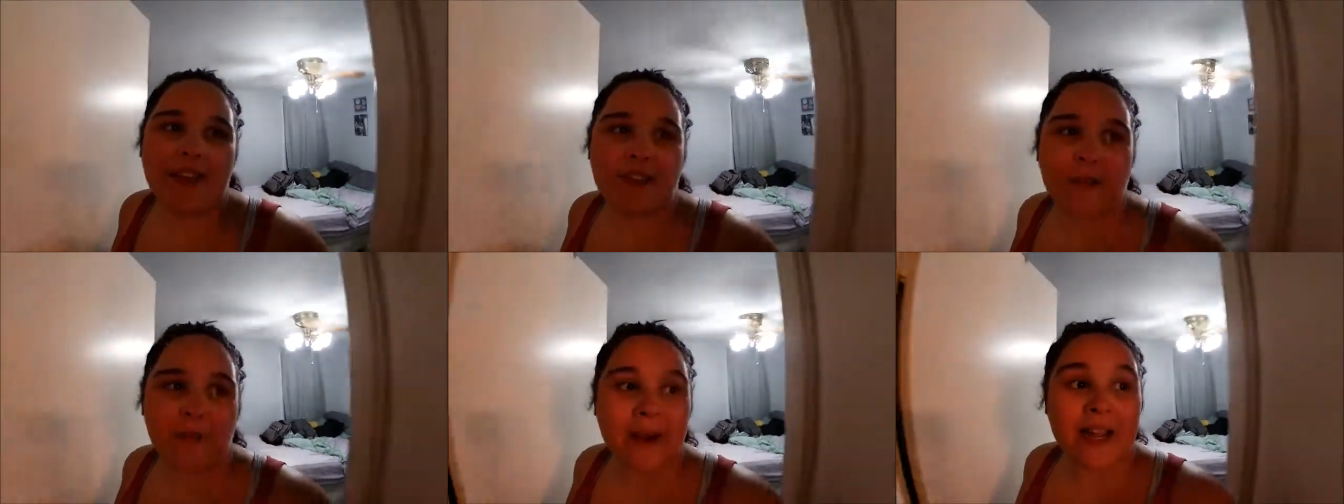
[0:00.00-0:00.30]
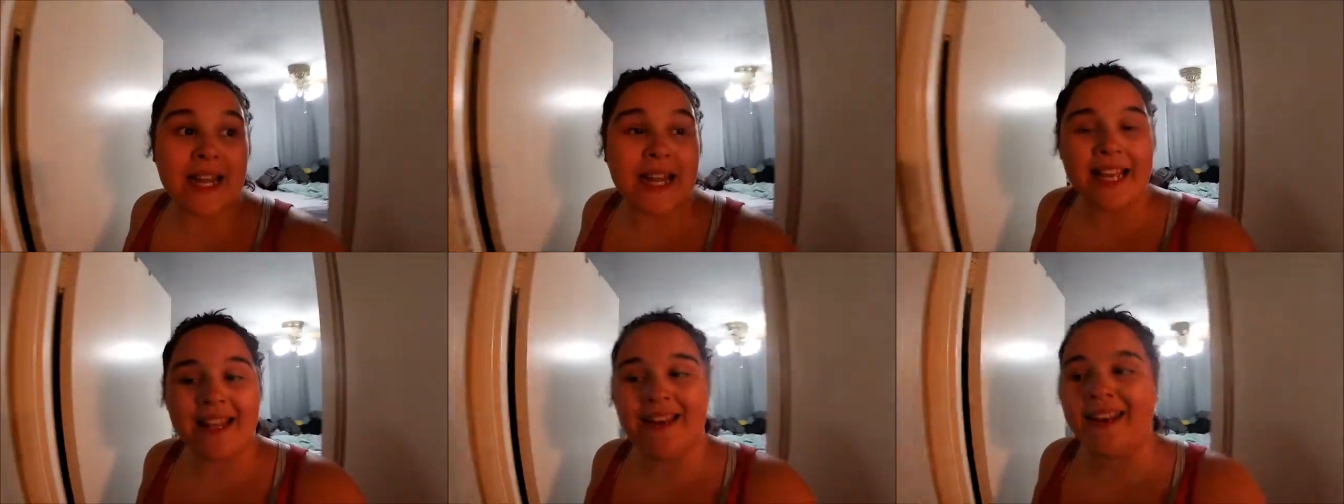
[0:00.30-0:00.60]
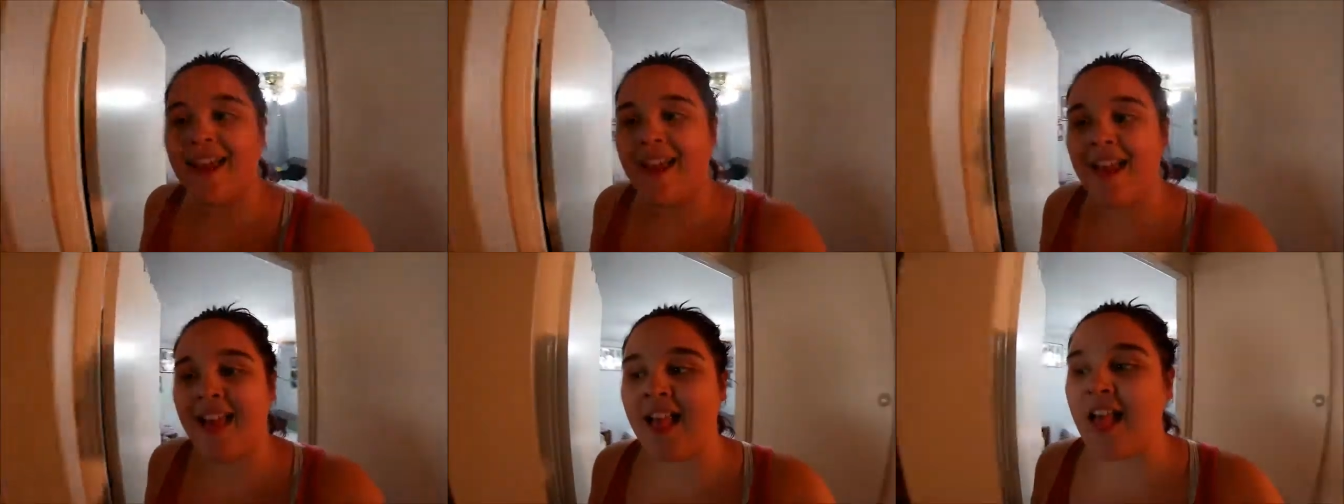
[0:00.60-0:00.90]
other one
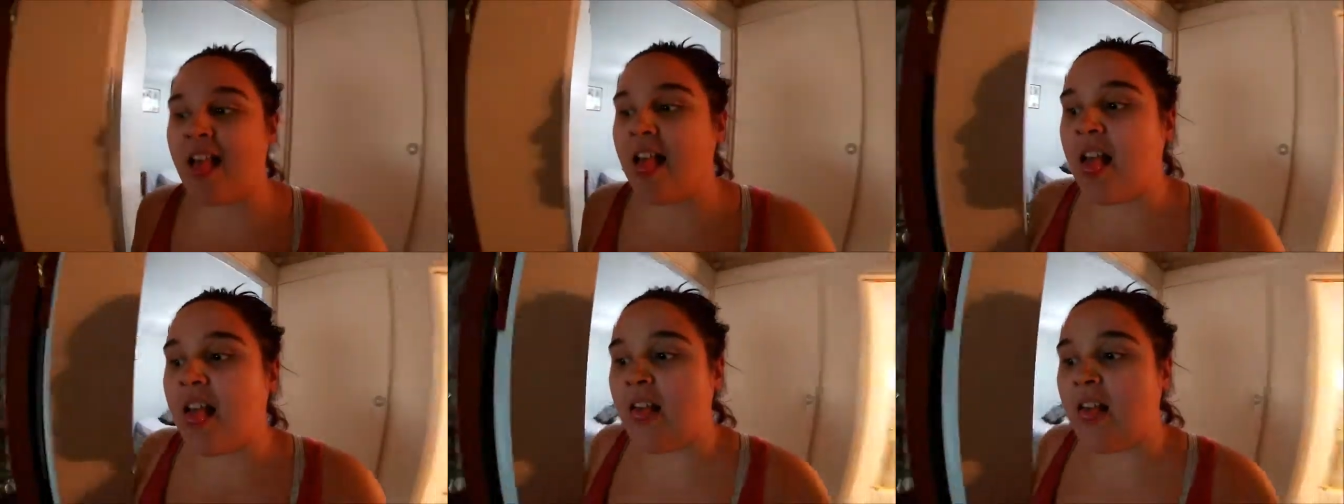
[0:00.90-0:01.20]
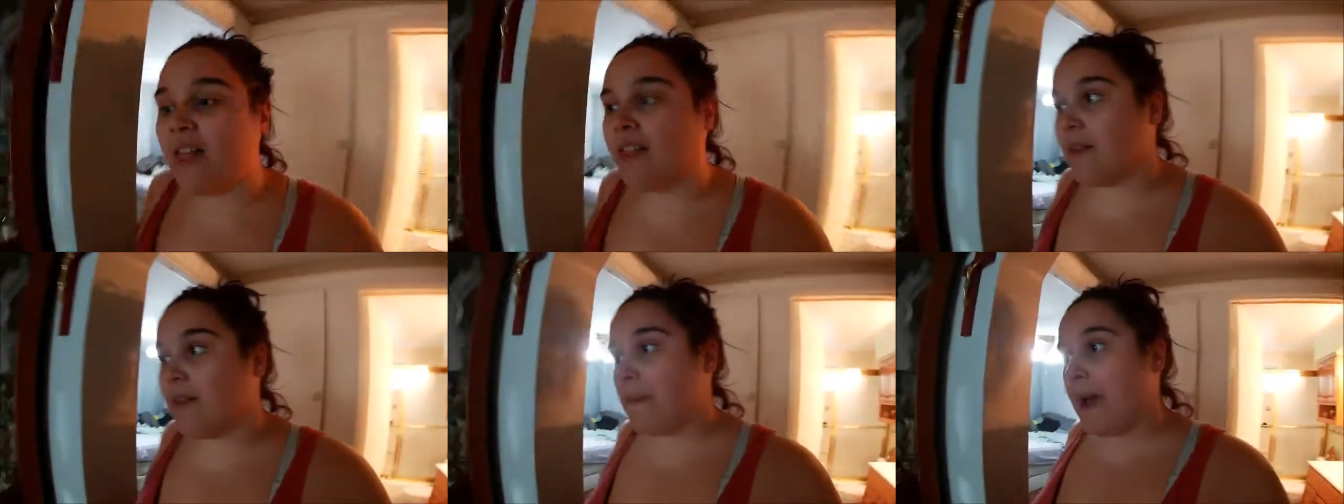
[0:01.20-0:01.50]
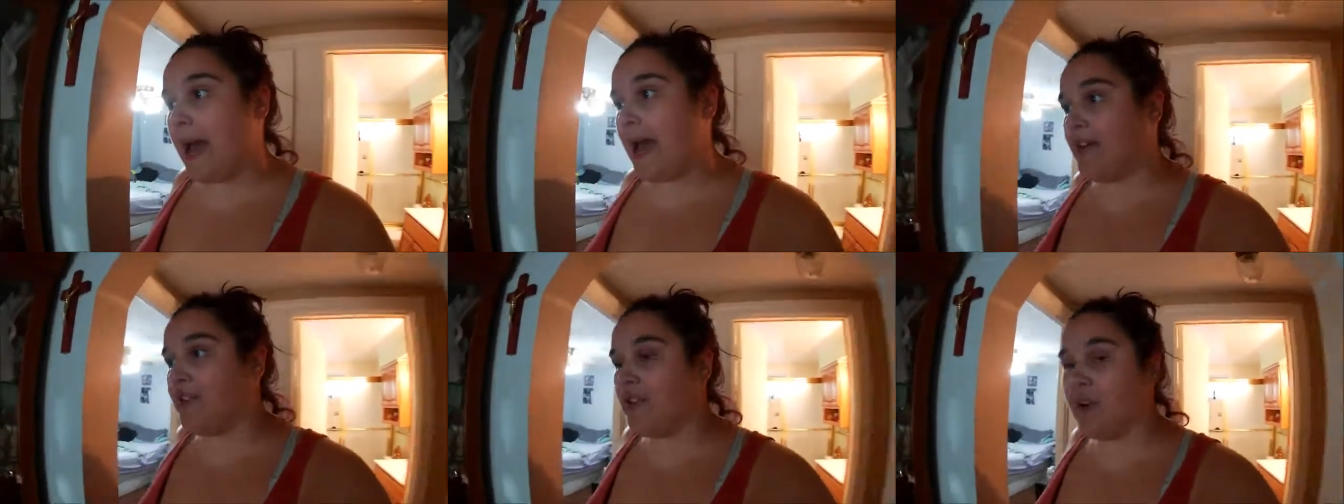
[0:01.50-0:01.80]
in the
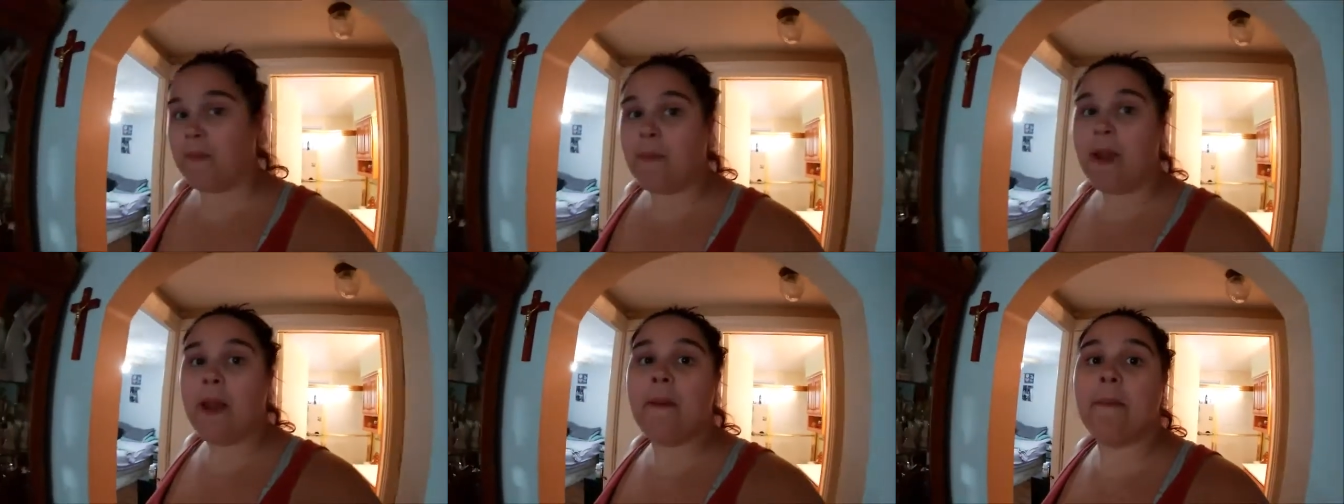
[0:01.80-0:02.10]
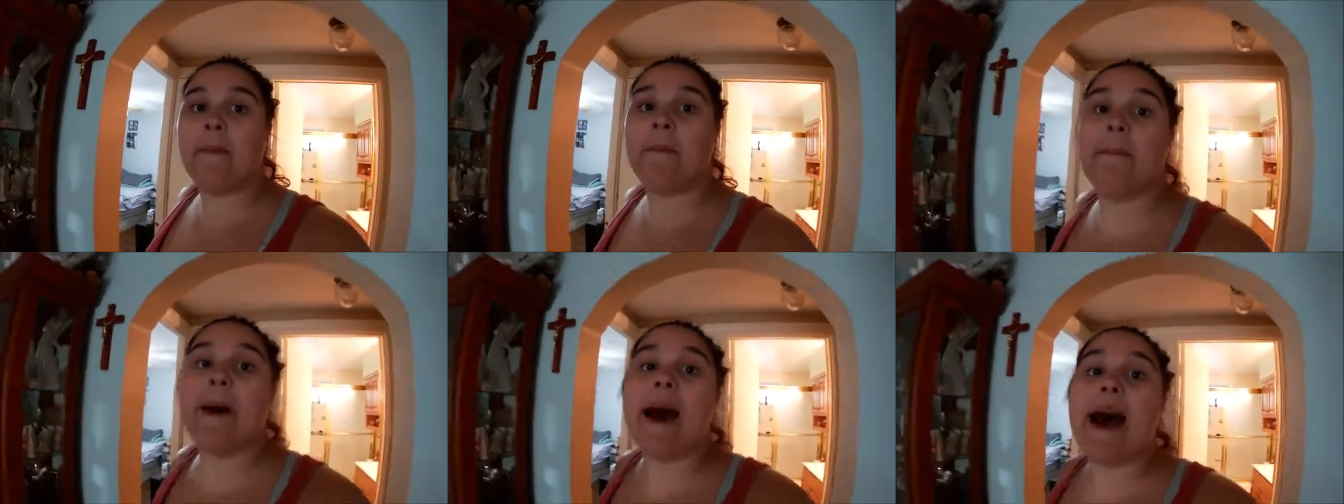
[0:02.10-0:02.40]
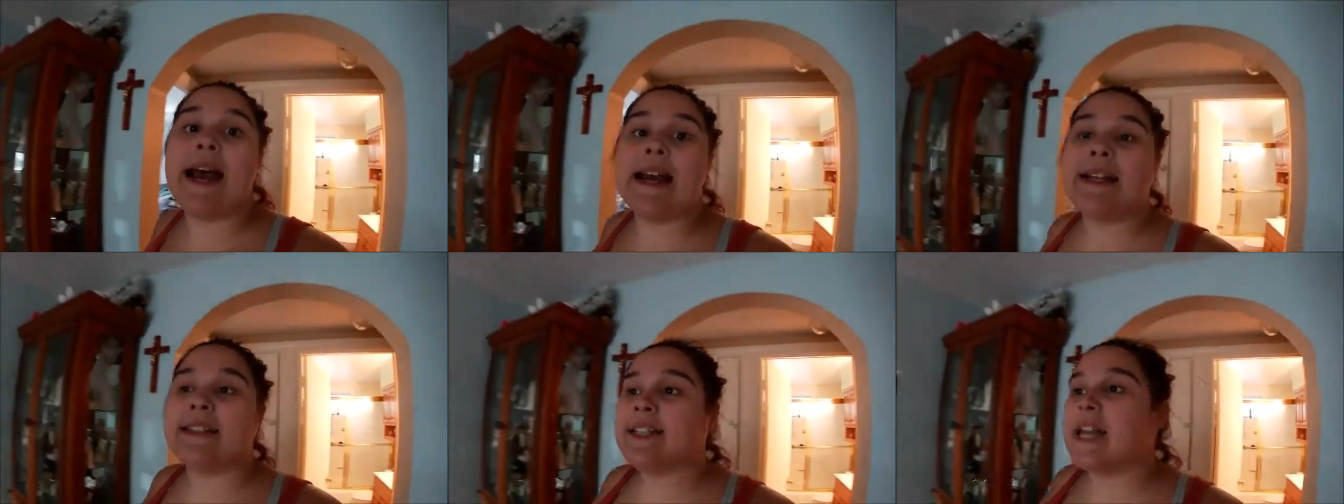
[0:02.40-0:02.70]
bathroom.
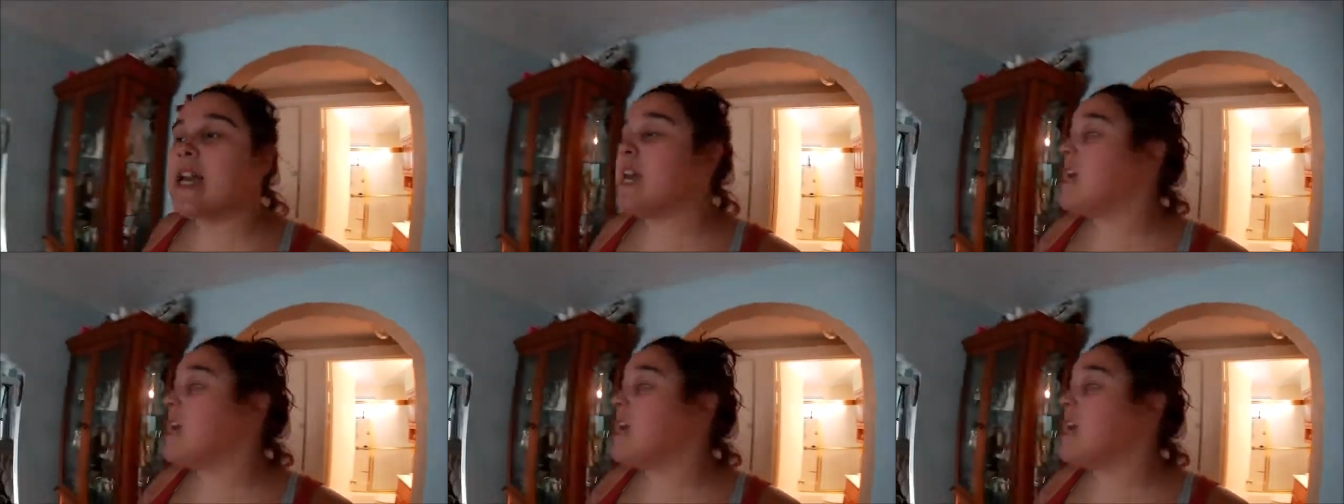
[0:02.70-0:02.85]
But,